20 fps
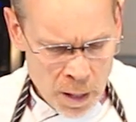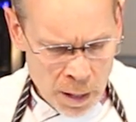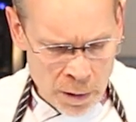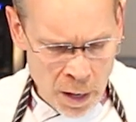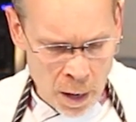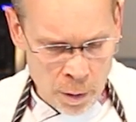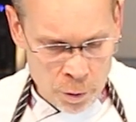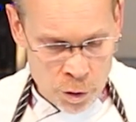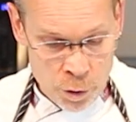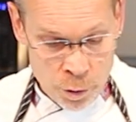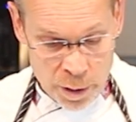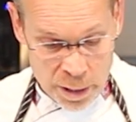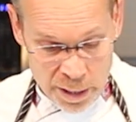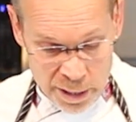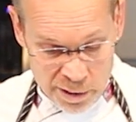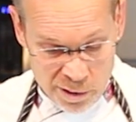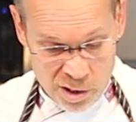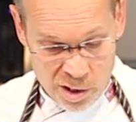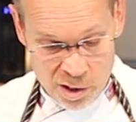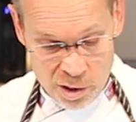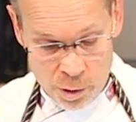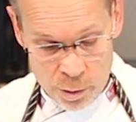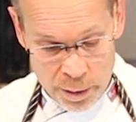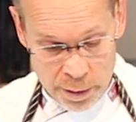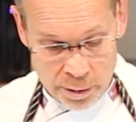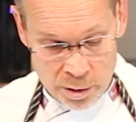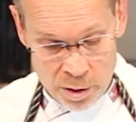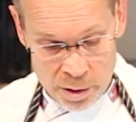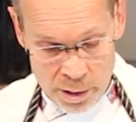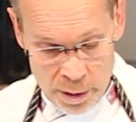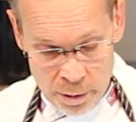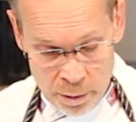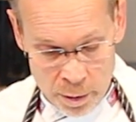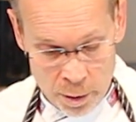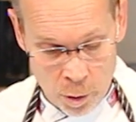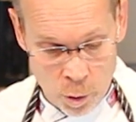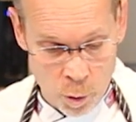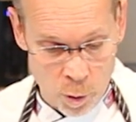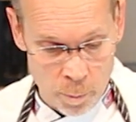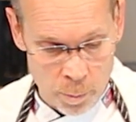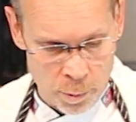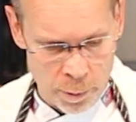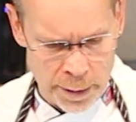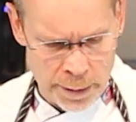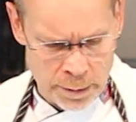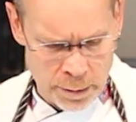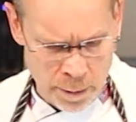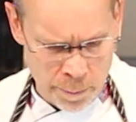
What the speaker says: Now, you could still incorporate